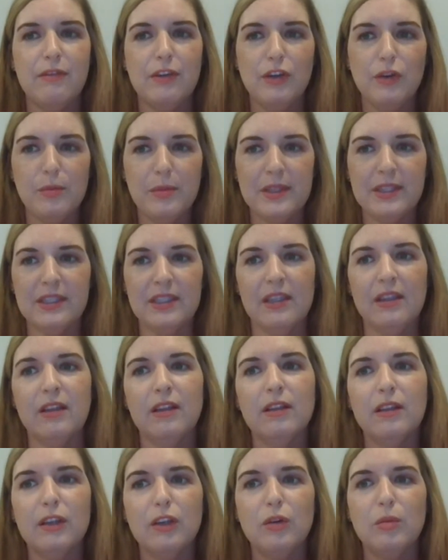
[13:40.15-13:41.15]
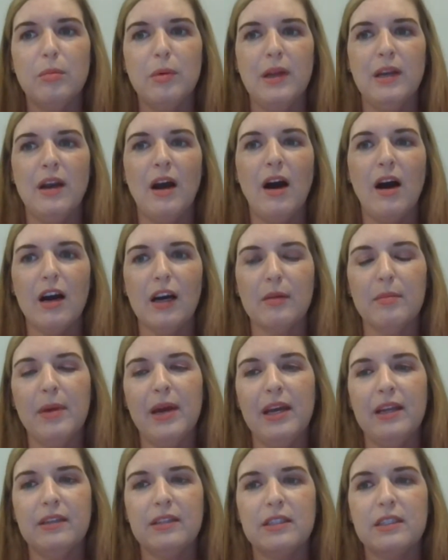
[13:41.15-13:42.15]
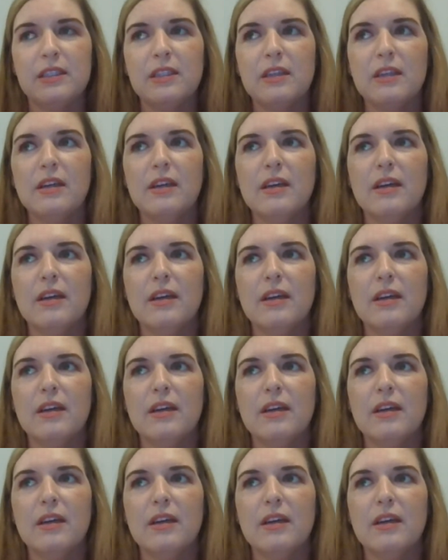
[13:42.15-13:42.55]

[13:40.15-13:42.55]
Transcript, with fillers: have humans in the loop and augment